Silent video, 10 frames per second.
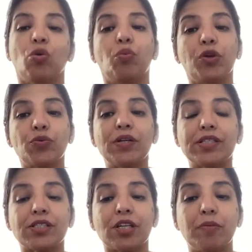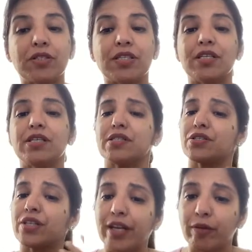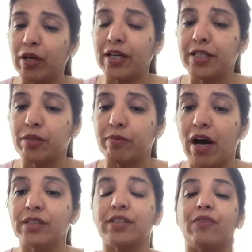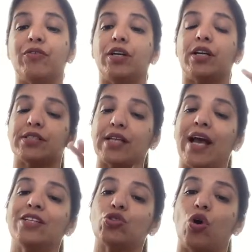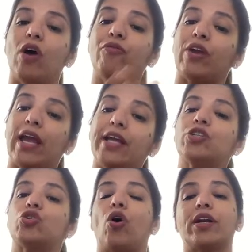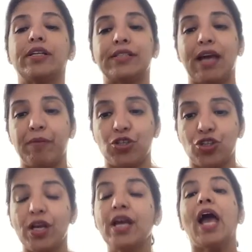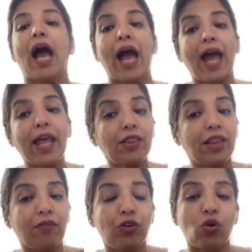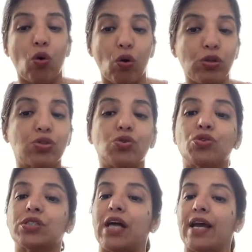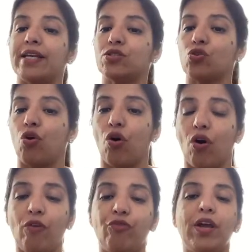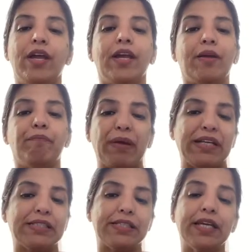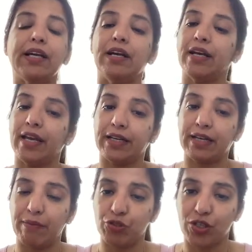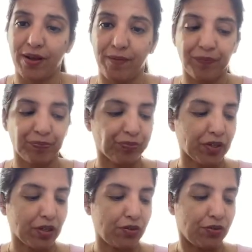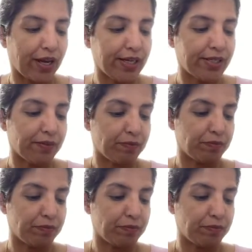visual disturbances, cerebral edema, they were signs of end organ damage, and they were also signs of impending eclampsia, right?